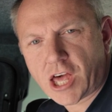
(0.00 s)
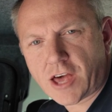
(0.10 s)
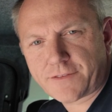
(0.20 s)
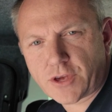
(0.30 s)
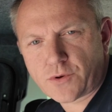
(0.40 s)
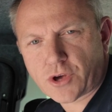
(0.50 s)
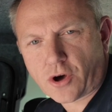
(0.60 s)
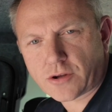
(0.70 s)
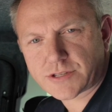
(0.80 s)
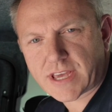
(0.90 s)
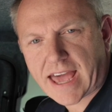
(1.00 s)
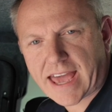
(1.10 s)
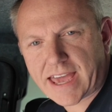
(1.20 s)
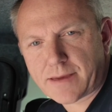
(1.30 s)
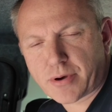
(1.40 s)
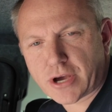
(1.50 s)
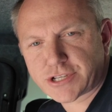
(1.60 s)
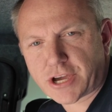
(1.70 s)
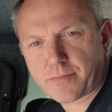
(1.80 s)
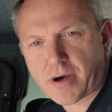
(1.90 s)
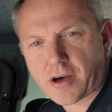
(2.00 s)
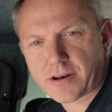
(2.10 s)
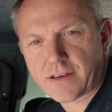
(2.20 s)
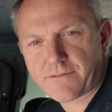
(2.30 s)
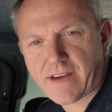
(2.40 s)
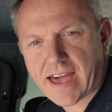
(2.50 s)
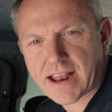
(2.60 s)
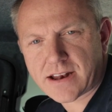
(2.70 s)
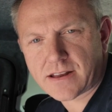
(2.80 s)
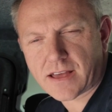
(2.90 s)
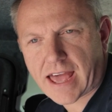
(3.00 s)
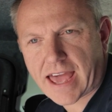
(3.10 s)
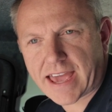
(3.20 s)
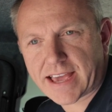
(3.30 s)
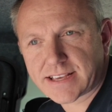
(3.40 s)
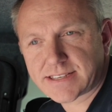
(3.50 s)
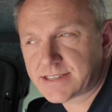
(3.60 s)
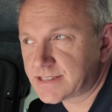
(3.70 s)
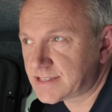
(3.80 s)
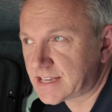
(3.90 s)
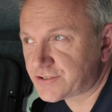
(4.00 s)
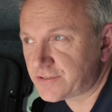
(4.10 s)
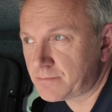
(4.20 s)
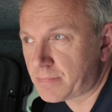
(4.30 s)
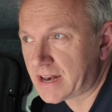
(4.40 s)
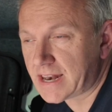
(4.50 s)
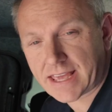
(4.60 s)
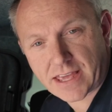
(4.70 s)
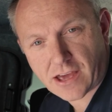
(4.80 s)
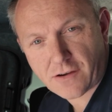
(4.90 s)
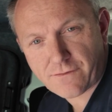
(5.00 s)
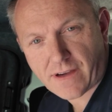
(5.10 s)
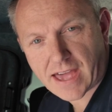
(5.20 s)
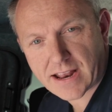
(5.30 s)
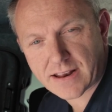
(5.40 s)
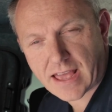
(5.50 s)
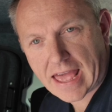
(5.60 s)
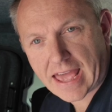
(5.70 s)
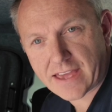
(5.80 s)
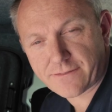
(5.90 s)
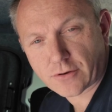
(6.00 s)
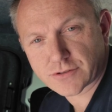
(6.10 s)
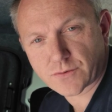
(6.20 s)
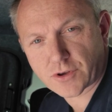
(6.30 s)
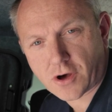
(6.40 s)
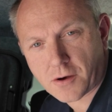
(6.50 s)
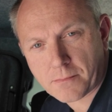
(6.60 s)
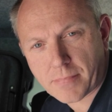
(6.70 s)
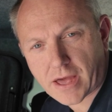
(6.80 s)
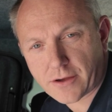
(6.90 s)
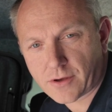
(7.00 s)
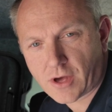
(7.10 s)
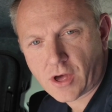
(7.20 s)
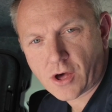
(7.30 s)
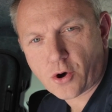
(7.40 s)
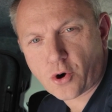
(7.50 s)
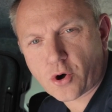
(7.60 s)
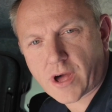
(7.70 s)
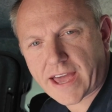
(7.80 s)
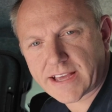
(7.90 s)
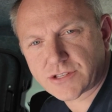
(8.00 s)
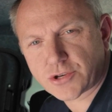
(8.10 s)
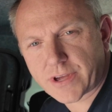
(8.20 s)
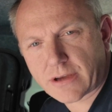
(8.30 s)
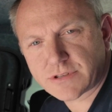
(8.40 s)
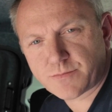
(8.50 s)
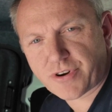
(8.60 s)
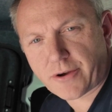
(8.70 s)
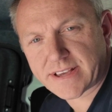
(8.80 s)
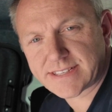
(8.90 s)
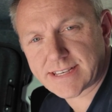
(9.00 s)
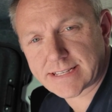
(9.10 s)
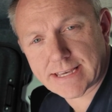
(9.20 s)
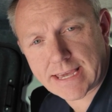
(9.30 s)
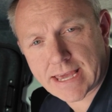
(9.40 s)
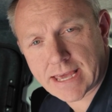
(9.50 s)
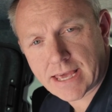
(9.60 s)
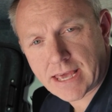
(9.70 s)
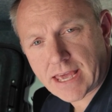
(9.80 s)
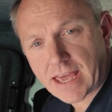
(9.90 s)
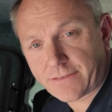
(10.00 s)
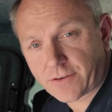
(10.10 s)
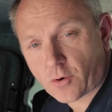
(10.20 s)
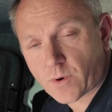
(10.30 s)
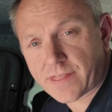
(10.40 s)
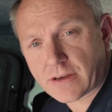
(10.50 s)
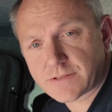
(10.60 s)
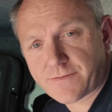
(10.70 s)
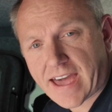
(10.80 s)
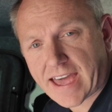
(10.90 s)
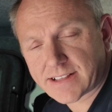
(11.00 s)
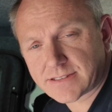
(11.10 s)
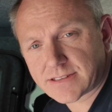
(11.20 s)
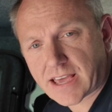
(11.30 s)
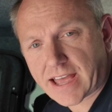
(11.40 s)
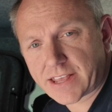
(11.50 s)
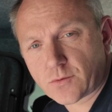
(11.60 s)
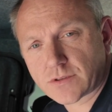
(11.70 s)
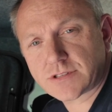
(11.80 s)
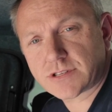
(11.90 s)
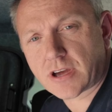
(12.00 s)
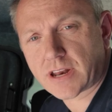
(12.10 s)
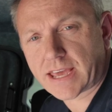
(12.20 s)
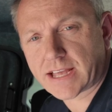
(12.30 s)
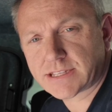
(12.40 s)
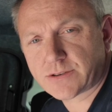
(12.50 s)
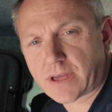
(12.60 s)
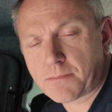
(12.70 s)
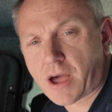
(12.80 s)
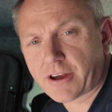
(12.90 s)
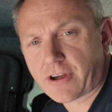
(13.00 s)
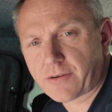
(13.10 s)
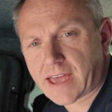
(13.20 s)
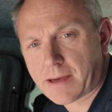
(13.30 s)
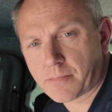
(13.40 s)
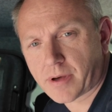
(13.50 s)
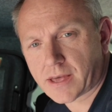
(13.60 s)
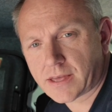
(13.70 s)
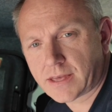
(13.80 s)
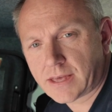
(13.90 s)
Have you got a Peugeot Partner van, a Citroen Berlingo van, a Vauxhall Combo, or a Toyota ProAce City? If you've got one of those vans and you want to turn it into a micro camper,